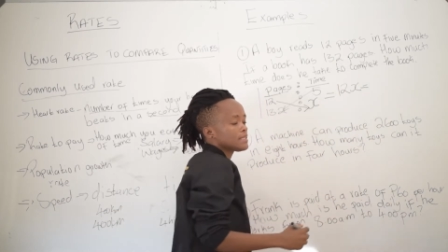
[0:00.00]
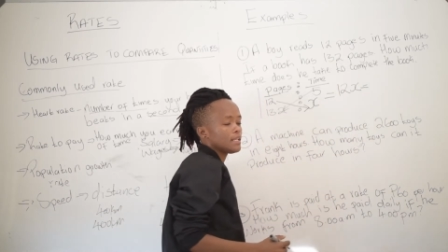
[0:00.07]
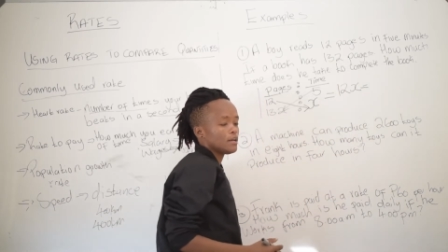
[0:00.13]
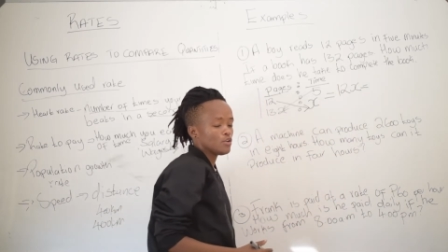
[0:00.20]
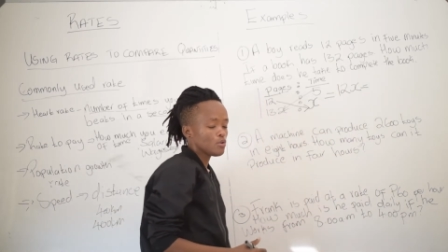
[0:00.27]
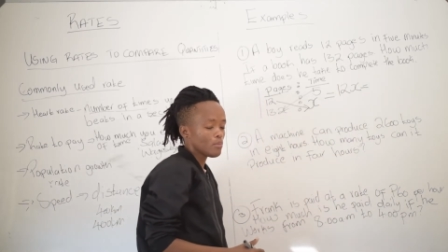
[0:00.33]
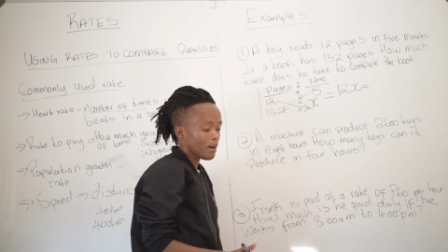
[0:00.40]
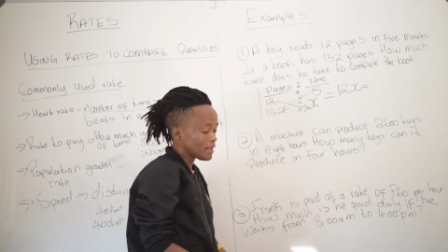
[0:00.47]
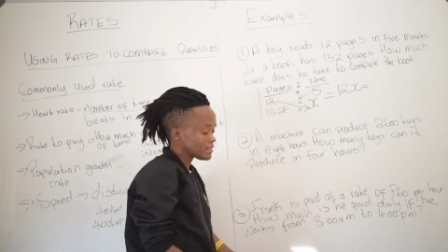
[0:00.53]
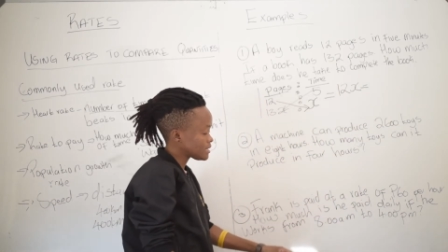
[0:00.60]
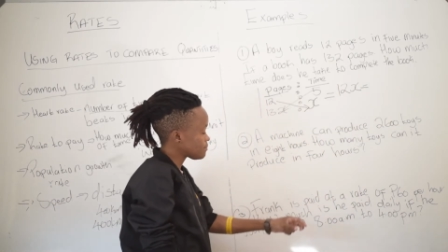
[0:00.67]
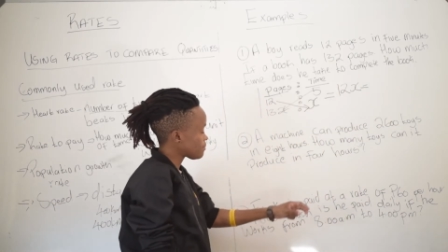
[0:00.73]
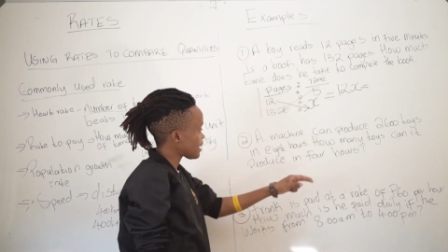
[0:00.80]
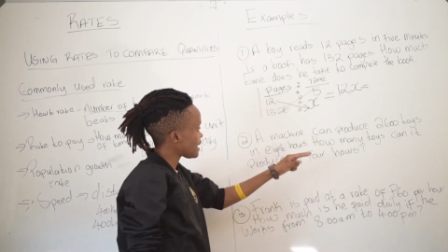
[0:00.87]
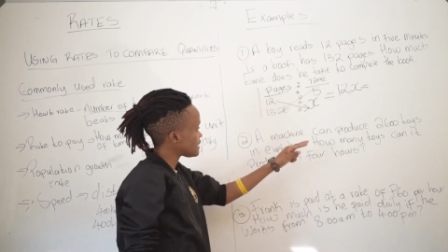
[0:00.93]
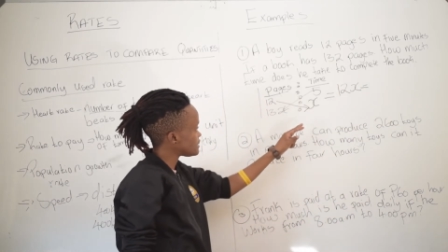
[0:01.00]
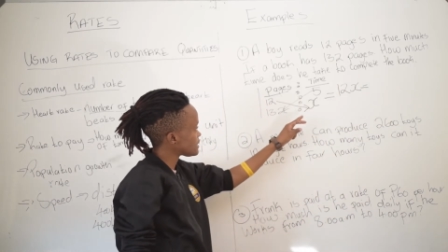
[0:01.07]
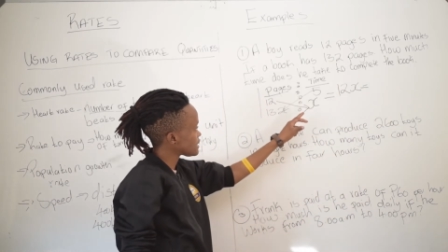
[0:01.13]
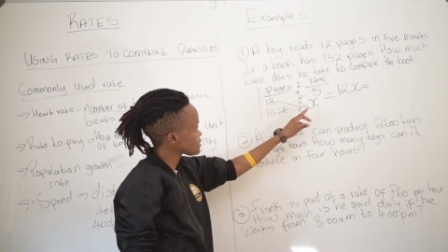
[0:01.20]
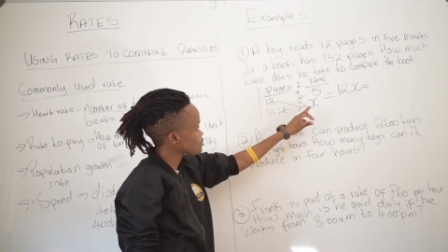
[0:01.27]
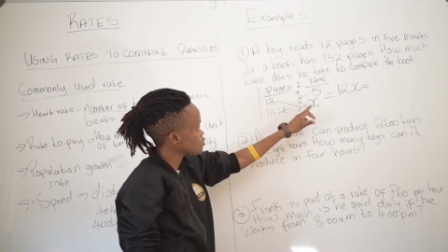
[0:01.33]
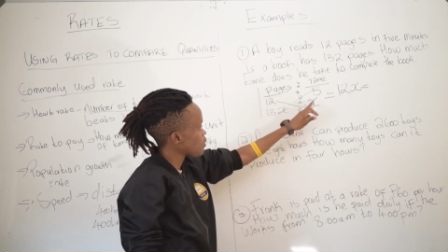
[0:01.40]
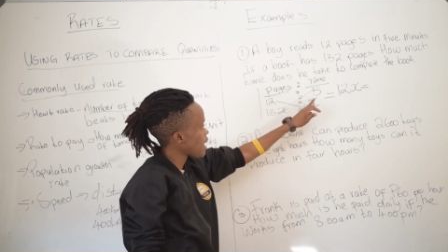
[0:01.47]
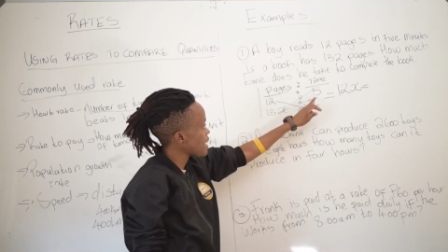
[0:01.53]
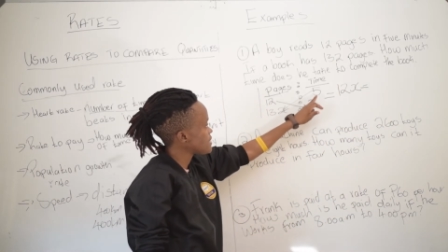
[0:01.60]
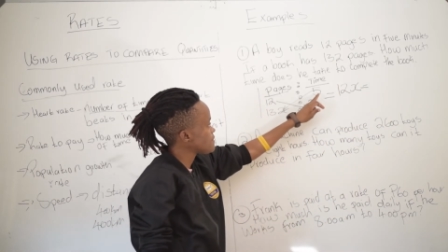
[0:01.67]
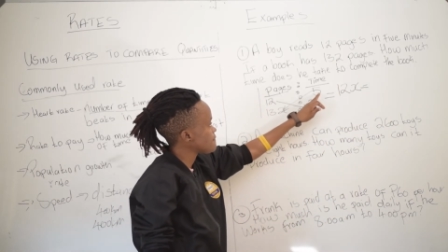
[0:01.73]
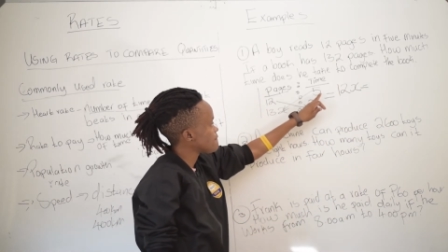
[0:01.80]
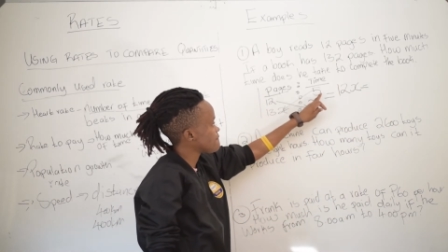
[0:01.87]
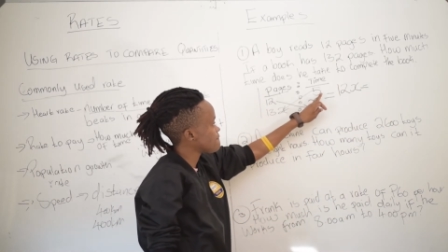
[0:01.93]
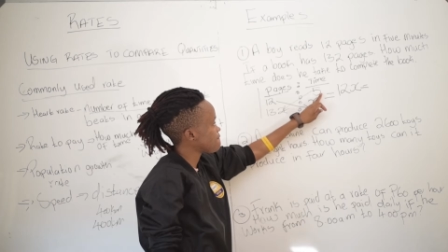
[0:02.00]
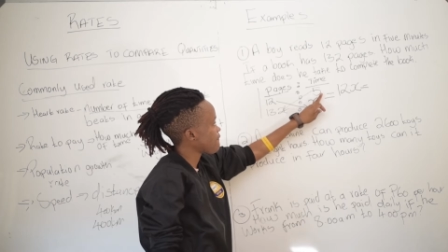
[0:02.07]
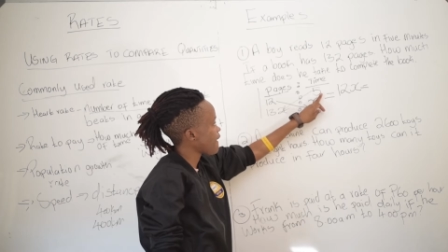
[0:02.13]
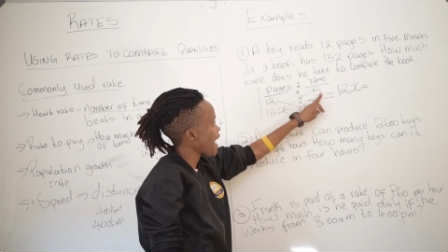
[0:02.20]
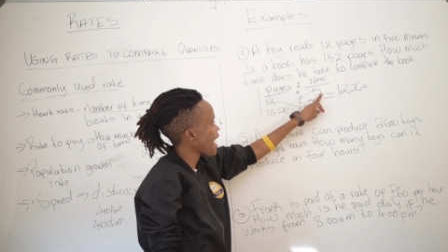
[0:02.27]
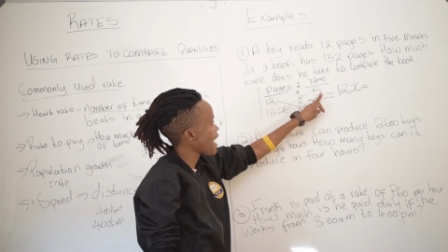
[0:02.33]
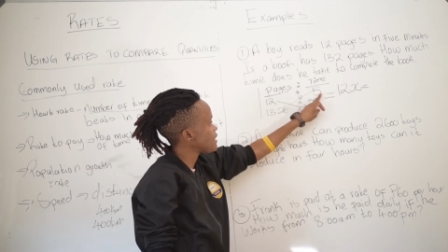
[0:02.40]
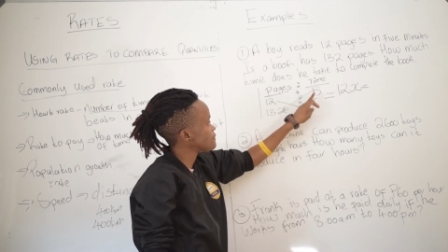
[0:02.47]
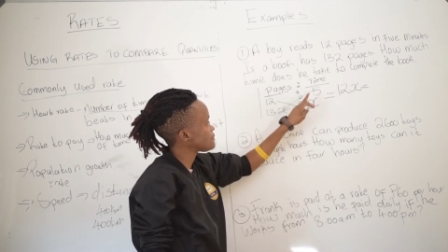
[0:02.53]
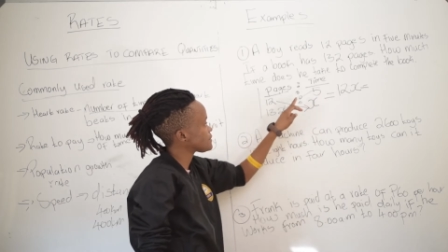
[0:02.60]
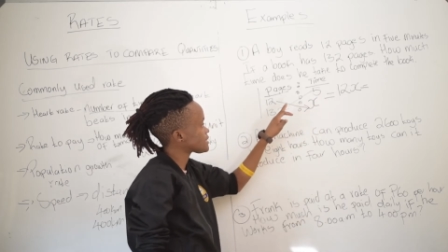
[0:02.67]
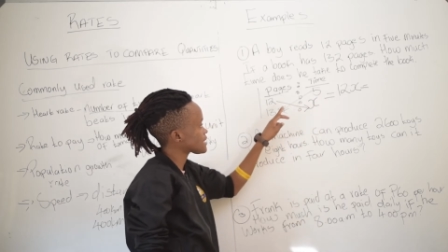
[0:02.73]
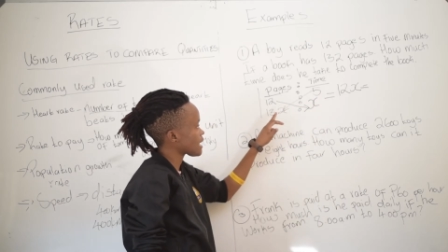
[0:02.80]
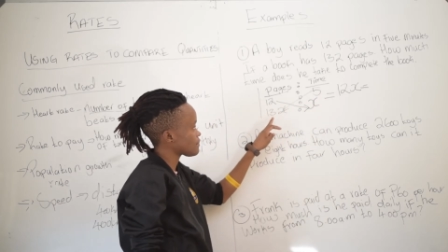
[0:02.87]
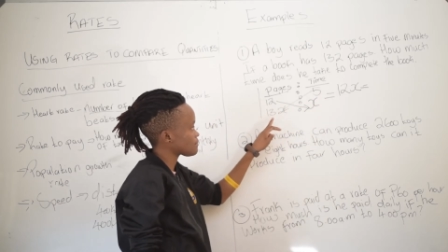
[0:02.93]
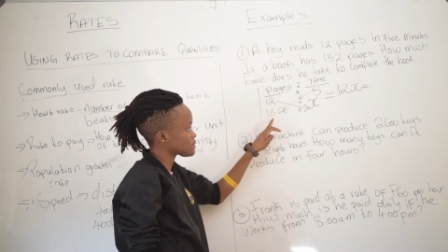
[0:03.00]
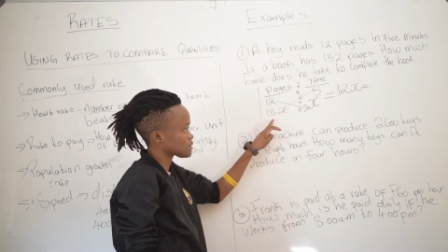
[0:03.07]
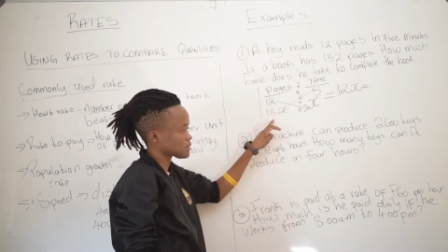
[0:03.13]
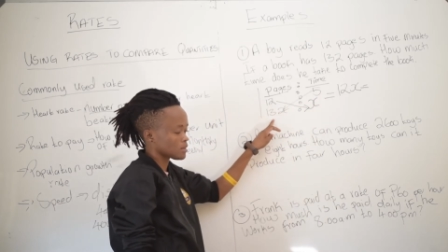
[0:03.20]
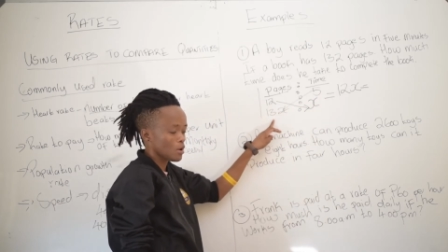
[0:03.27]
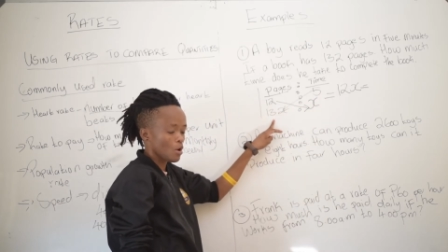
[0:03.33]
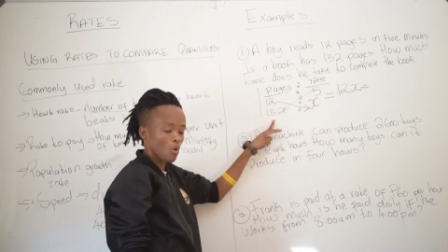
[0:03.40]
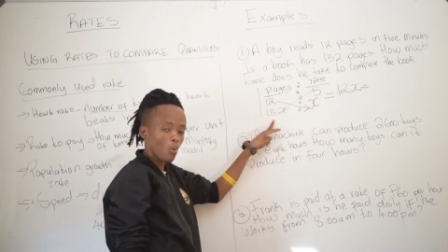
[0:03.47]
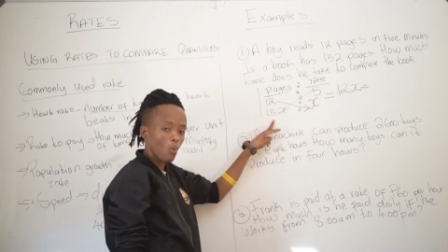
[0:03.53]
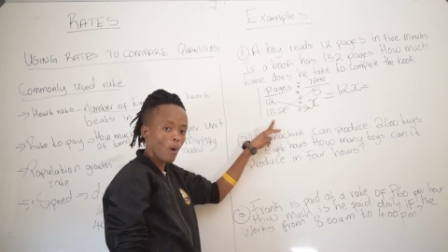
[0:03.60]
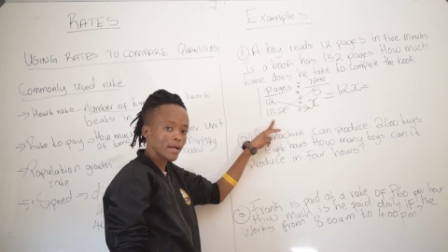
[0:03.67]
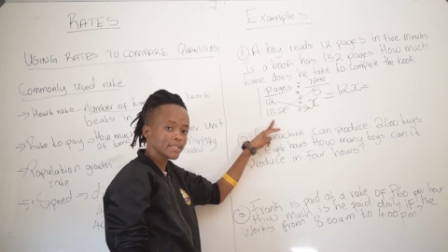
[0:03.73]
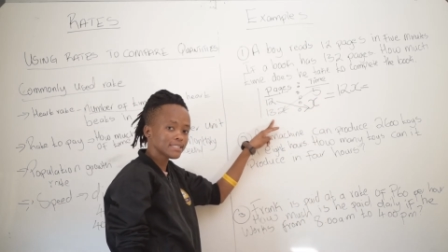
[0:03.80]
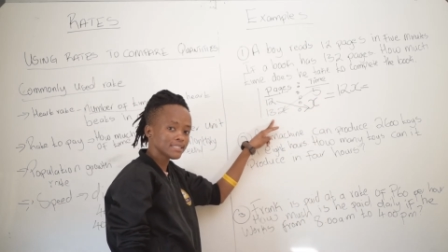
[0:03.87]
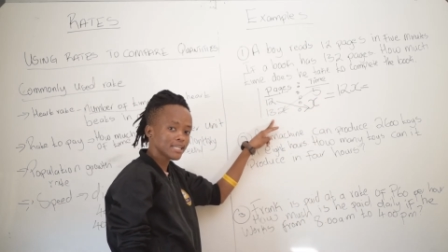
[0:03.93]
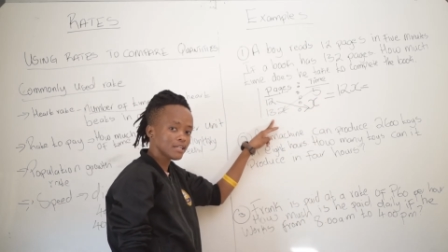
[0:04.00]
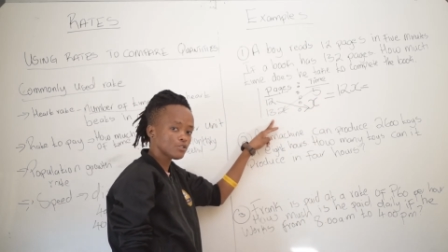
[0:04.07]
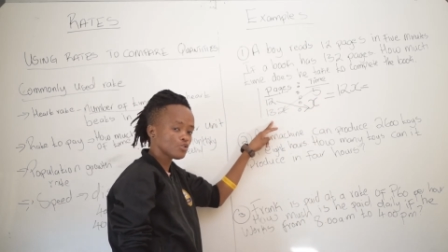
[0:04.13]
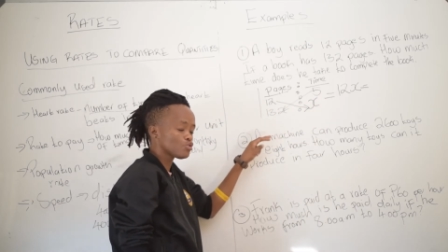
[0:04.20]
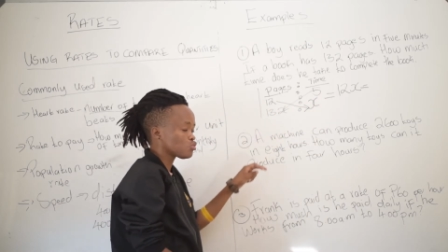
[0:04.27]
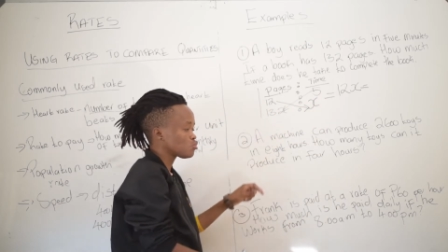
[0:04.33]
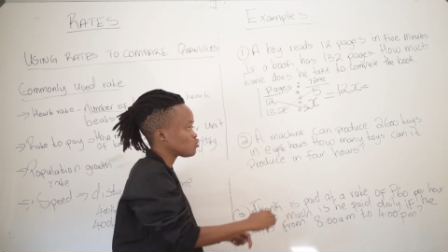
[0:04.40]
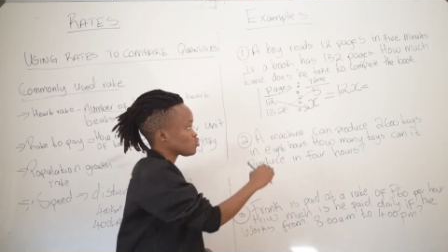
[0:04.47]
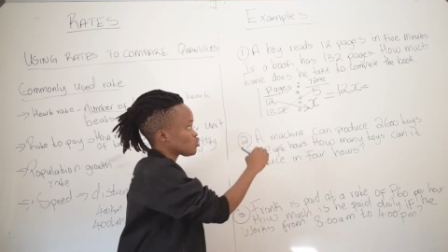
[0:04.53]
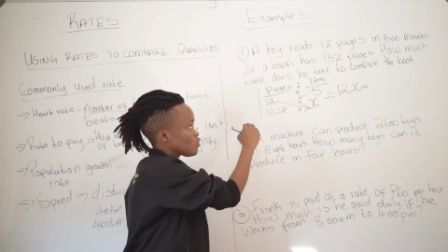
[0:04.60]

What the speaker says: Then you multiply the next one, 5 times 132.